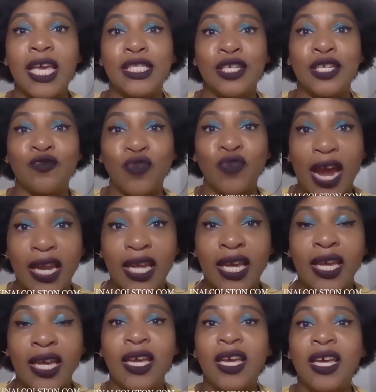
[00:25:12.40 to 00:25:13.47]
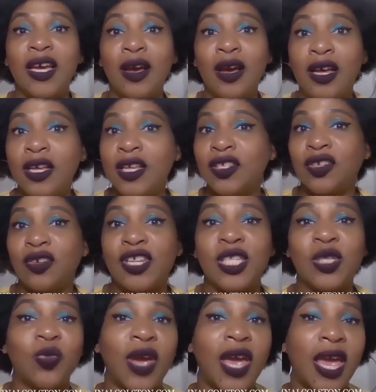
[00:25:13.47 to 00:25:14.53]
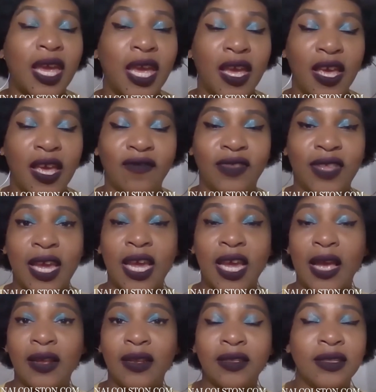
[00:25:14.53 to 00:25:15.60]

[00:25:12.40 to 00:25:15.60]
It's in writing. So this way, if they